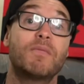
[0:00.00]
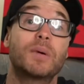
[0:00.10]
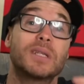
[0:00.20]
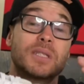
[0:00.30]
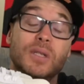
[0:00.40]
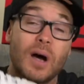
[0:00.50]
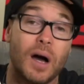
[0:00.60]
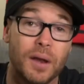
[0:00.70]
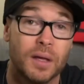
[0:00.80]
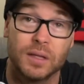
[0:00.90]
but it's
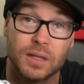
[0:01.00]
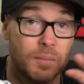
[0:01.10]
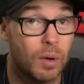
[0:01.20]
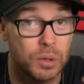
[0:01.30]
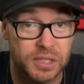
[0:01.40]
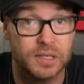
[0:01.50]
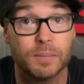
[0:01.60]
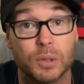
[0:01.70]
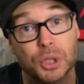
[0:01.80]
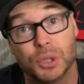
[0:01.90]
not the most
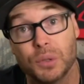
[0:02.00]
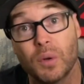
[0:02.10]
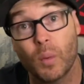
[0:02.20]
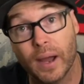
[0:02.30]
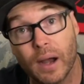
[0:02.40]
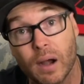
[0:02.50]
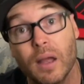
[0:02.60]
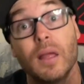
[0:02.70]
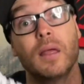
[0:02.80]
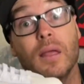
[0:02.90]
simple shoe to wear
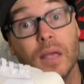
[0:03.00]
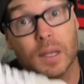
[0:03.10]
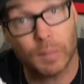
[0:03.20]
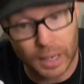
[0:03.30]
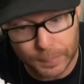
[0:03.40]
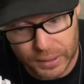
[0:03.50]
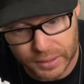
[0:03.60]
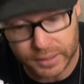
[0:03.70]
in my opinion.